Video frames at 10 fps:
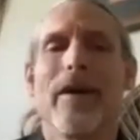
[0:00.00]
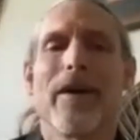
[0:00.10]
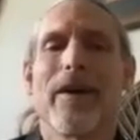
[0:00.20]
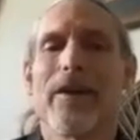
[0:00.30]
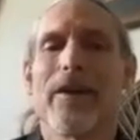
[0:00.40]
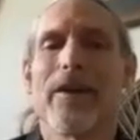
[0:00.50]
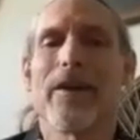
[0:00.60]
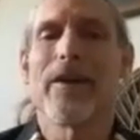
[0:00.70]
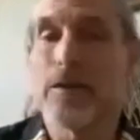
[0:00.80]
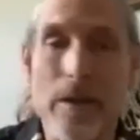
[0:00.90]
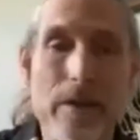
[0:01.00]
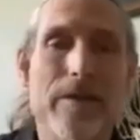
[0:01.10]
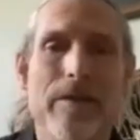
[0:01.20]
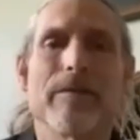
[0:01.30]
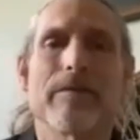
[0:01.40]
the creation is,
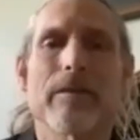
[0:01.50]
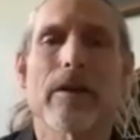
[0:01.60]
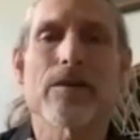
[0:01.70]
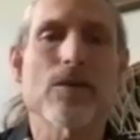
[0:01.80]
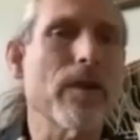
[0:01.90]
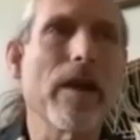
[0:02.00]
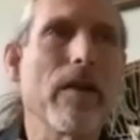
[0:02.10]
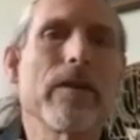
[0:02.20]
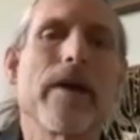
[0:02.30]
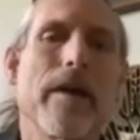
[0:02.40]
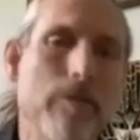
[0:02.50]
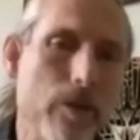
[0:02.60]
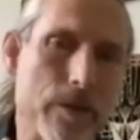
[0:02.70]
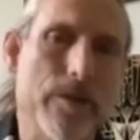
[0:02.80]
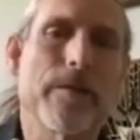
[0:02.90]
extraordinarily
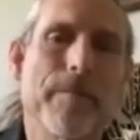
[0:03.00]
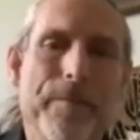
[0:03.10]
diverse.